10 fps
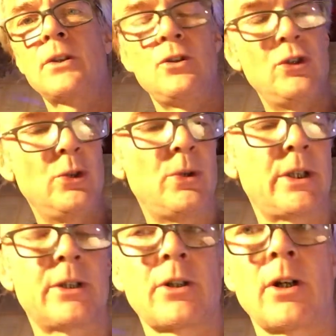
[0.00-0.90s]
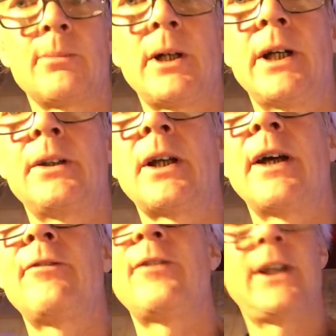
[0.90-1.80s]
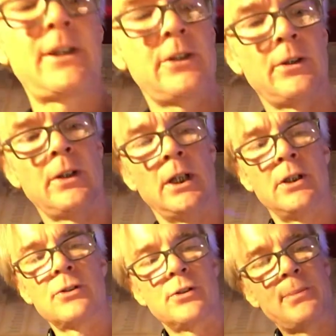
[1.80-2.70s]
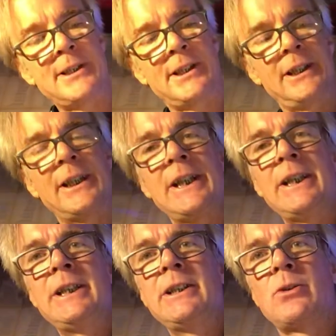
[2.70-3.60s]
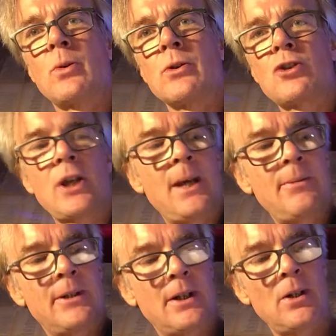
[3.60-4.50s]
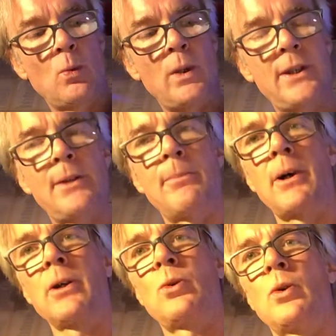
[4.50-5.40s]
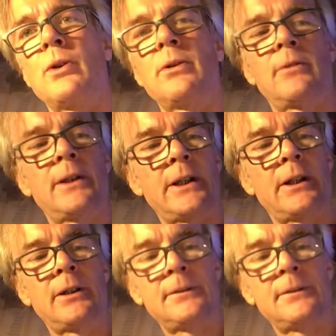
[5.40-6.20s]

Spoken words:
new to guitar, but I have faith in you. So it's basically the E chord shape with the bar chord right there.